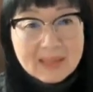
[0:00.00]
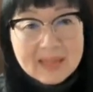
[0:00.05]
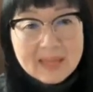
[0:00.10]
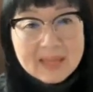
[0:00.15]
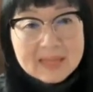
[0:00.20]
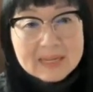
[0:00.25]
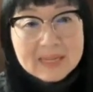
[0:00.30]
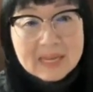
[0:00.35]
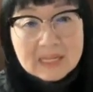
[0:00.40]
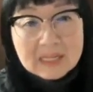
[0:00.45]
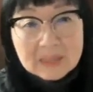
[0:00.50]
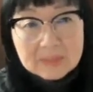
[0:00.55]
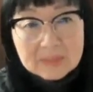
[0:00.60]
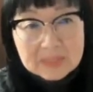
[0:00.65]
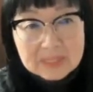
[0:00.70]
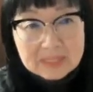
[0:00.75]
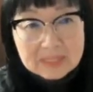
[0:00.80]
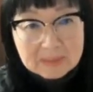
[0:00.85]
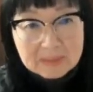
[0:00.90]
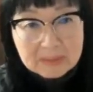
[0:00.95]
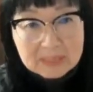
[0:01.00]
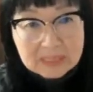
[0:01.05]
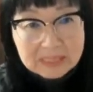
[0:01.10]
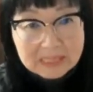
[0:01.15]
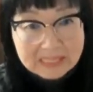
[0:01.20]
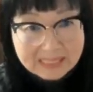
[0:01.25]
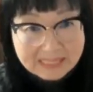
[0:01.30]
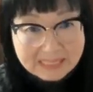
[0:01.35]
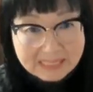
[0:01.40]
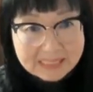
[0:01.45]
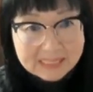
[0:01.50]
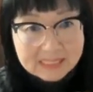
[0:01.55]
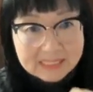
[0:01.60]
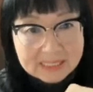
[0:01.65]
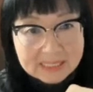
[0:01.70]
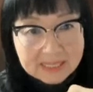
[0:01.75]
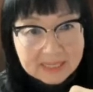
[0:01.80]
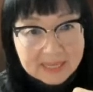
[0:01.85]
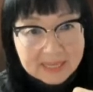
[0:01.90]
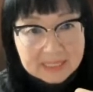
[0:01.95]
And Kellen, the lid
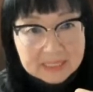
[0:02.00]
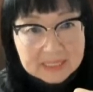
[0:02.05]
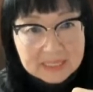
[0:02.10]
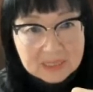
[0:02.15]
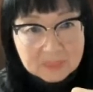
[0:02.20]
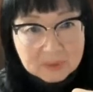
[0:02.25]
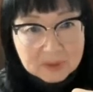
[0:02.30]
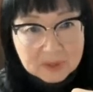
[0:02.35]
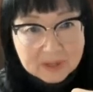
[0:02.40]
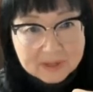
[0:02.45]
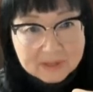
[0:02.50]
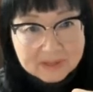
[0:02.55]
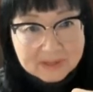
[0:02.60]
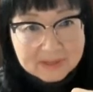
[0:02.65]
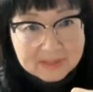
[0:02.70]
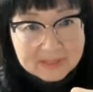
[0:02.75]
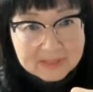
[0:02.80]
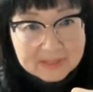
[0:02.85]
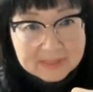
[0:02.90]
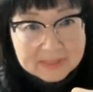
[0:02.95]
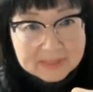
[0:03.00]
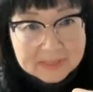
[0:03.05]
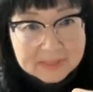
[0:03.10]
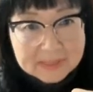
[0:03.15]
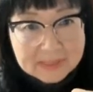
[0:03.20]
to that teapot is a